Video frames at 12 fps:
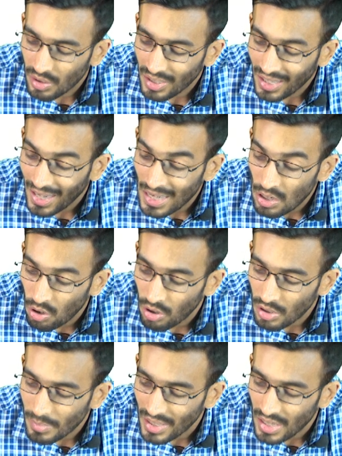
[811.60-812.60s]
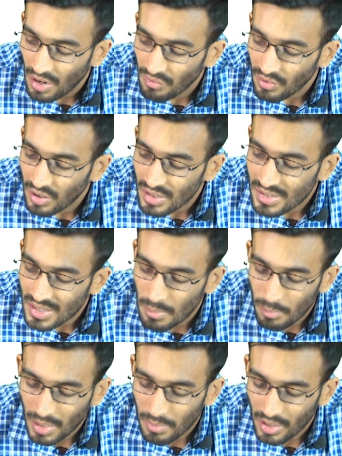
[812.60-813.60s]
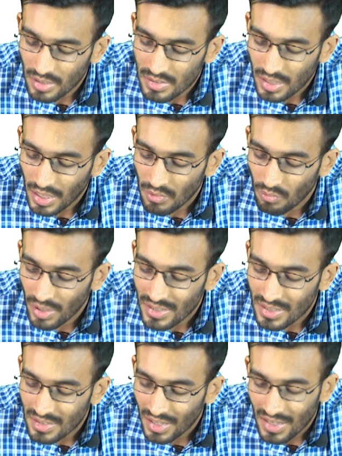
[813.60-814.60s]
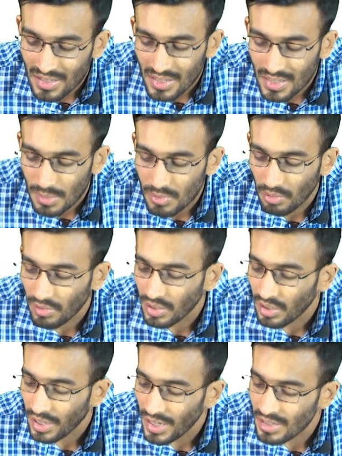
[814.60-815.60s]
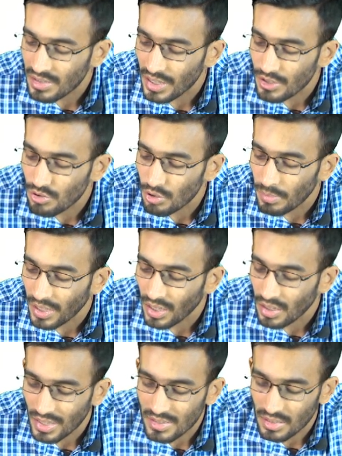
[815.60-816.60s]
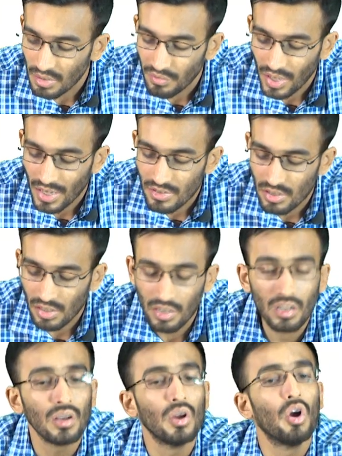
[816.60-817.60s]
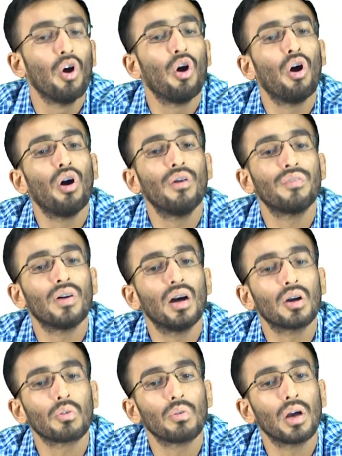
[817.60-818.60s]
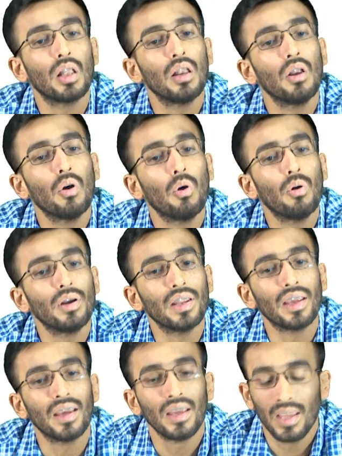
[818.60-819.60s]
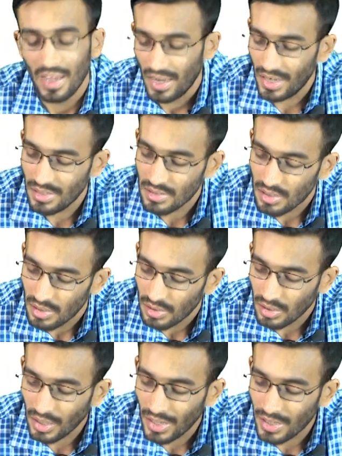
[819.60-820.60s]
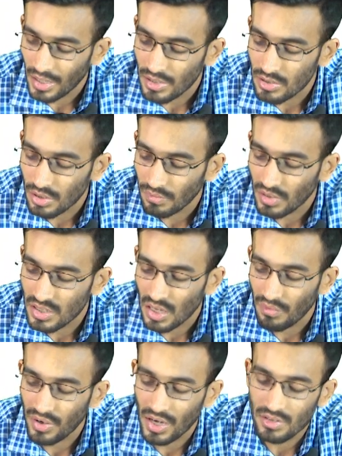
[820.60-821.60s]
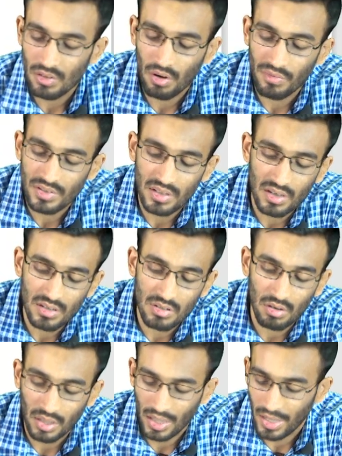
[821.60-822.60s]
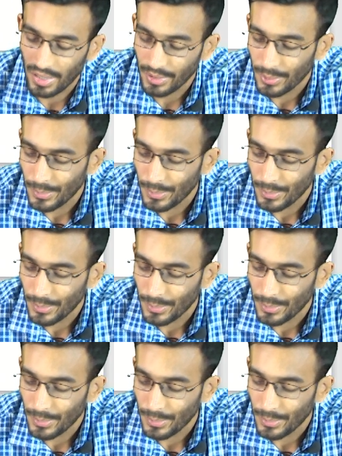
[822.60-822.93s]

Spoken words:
cannot be deferred simply because the invoice is raised in subsequent year. Hence, it should be recognized in the financial year of accrual only. Hence, the contention of the chief financial officer is not correct.